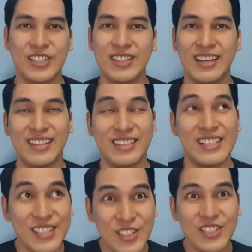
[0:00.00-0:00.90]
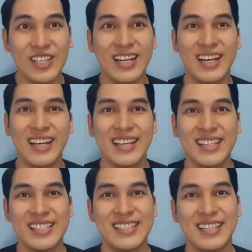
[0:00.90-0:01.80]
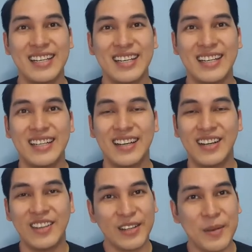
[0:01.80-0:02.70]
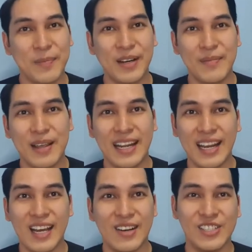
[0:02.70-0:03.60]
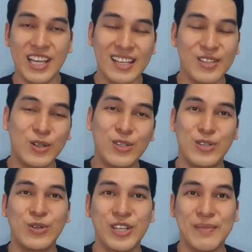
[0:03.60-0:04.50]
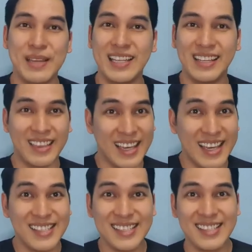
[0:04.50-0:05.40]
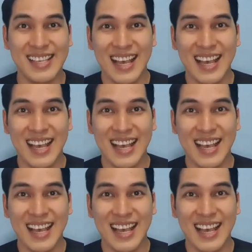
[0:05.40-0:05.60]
nag-transition siya sa other department and now she has her own social media things.